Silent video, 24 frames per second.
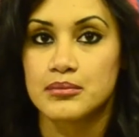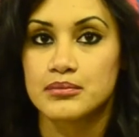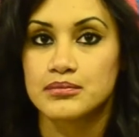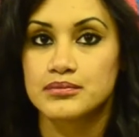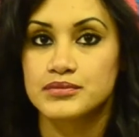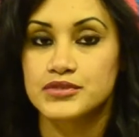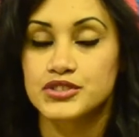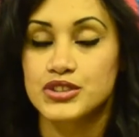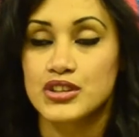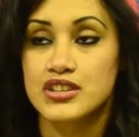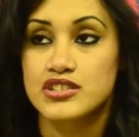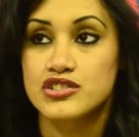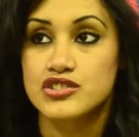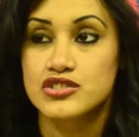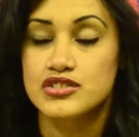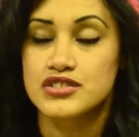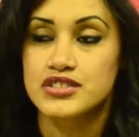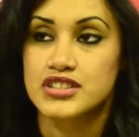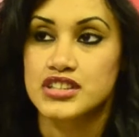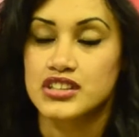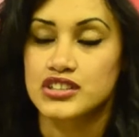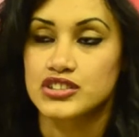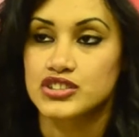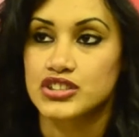So I just
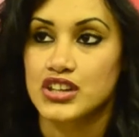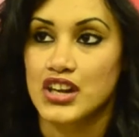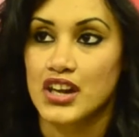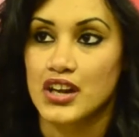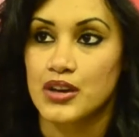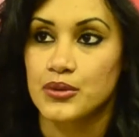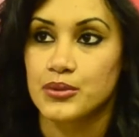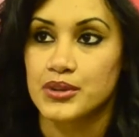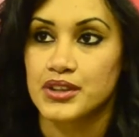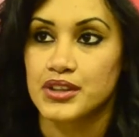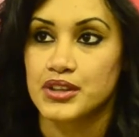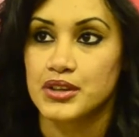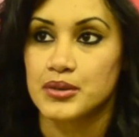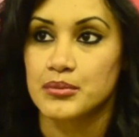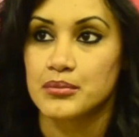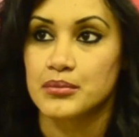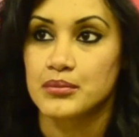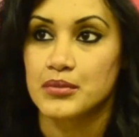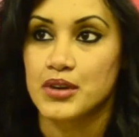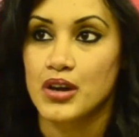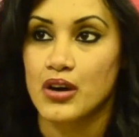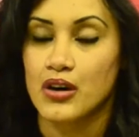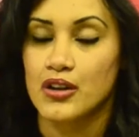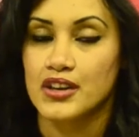did a track with him
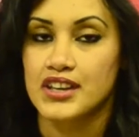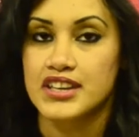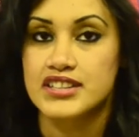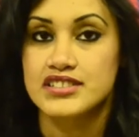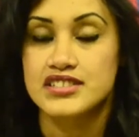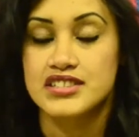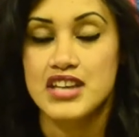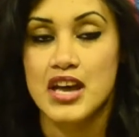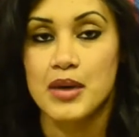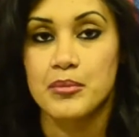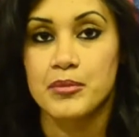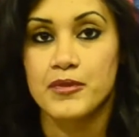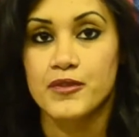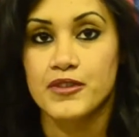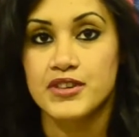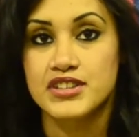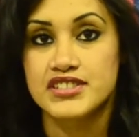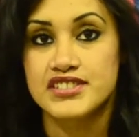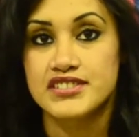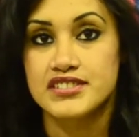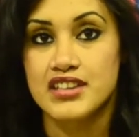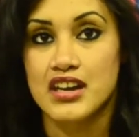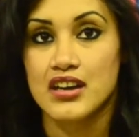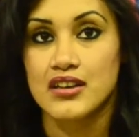called ASAP
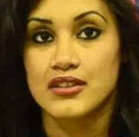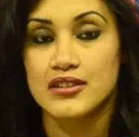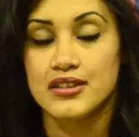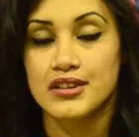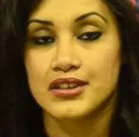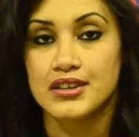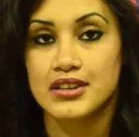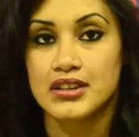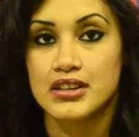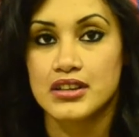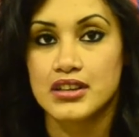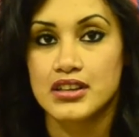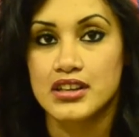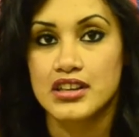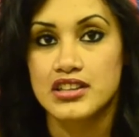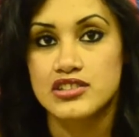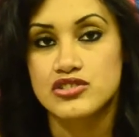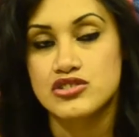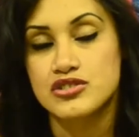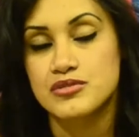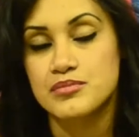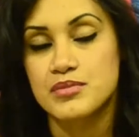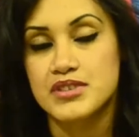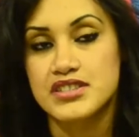Freestyle. I
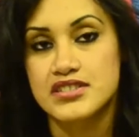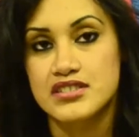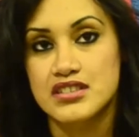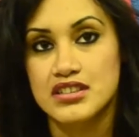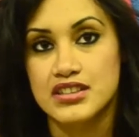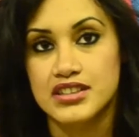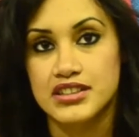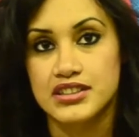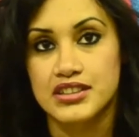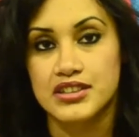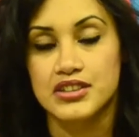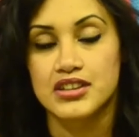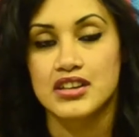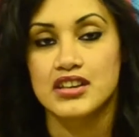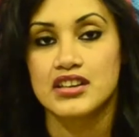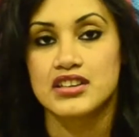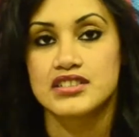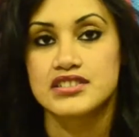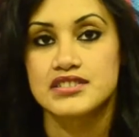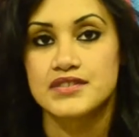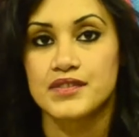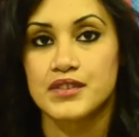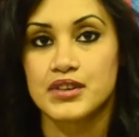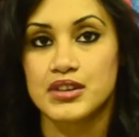just basically did the
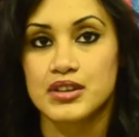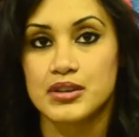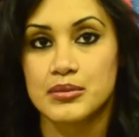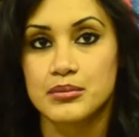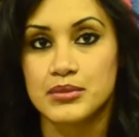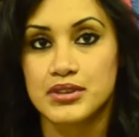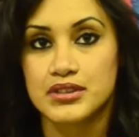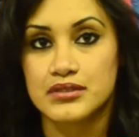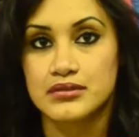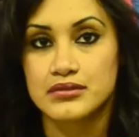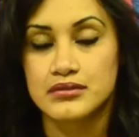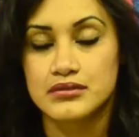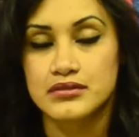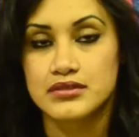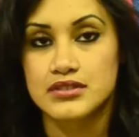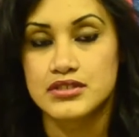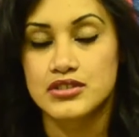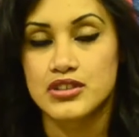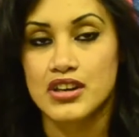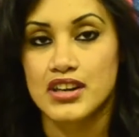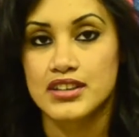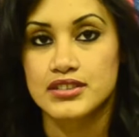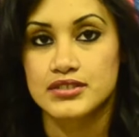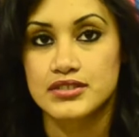cuts for him and
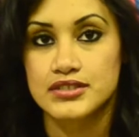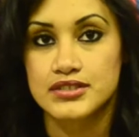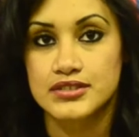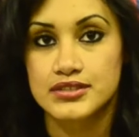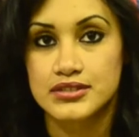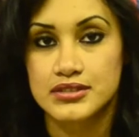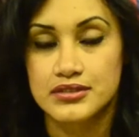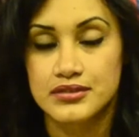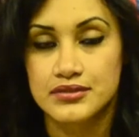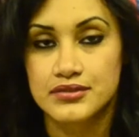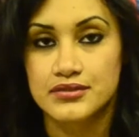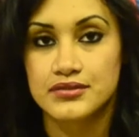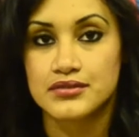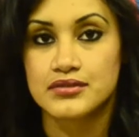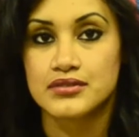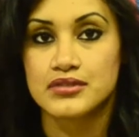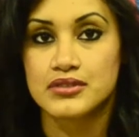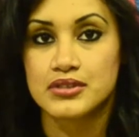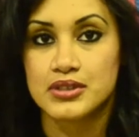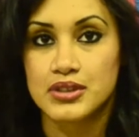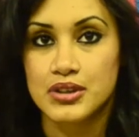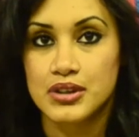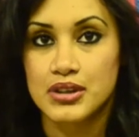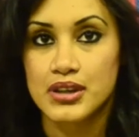scratches.
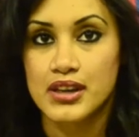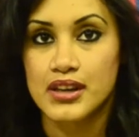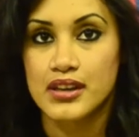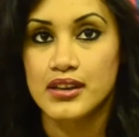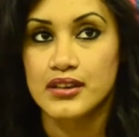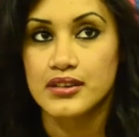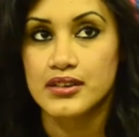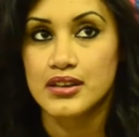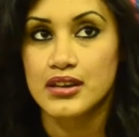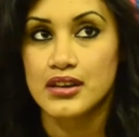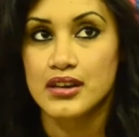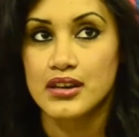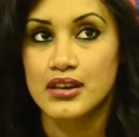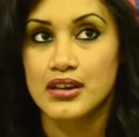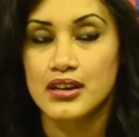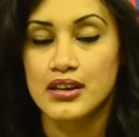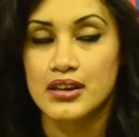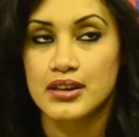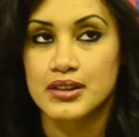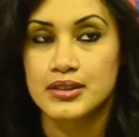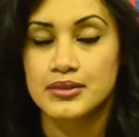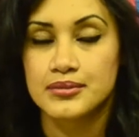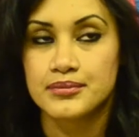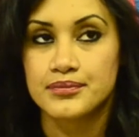And
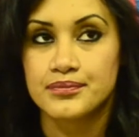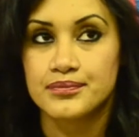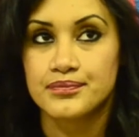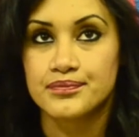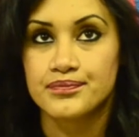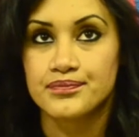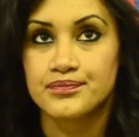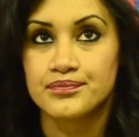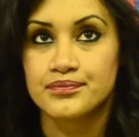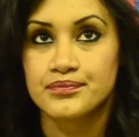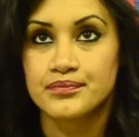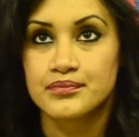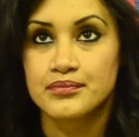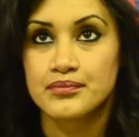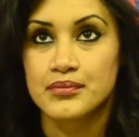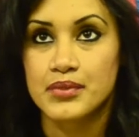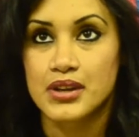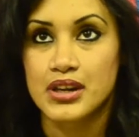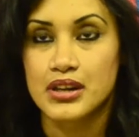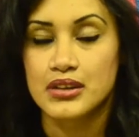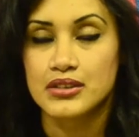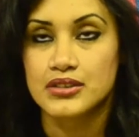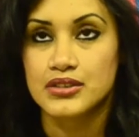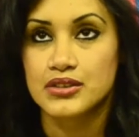
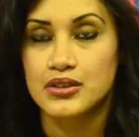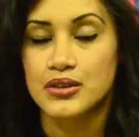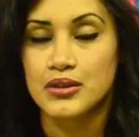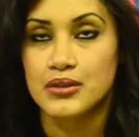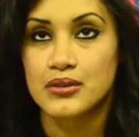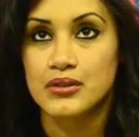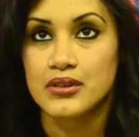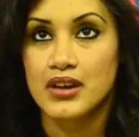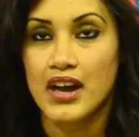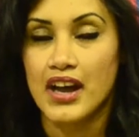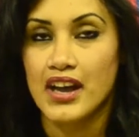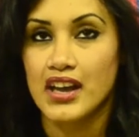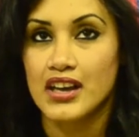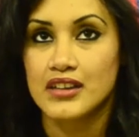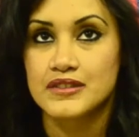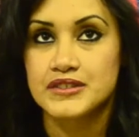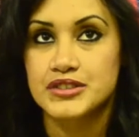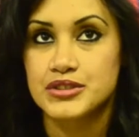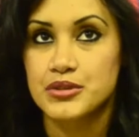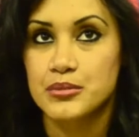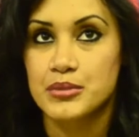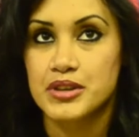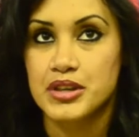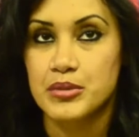but you know, I have
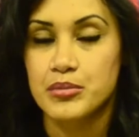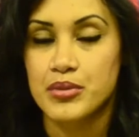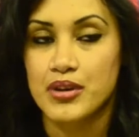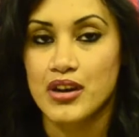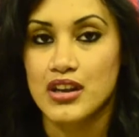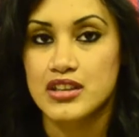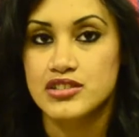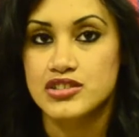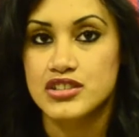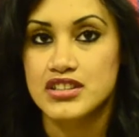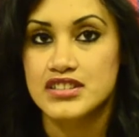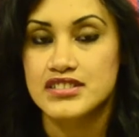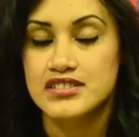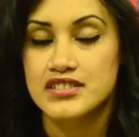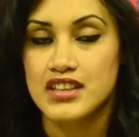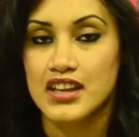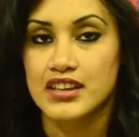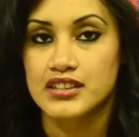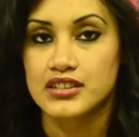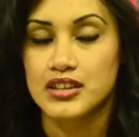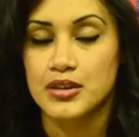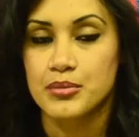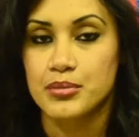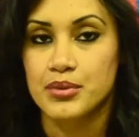so many projects
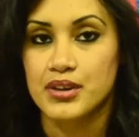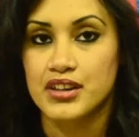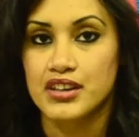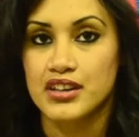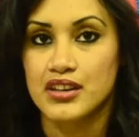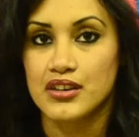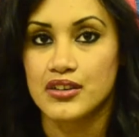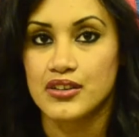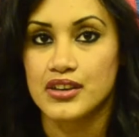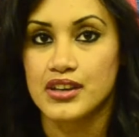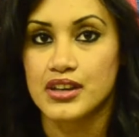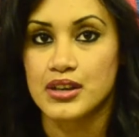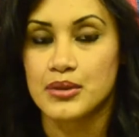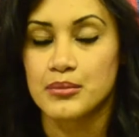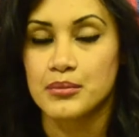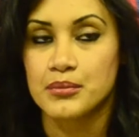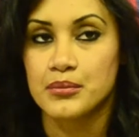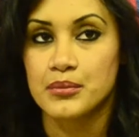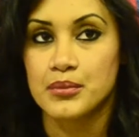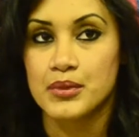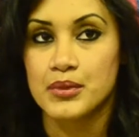lined up right now, and I'm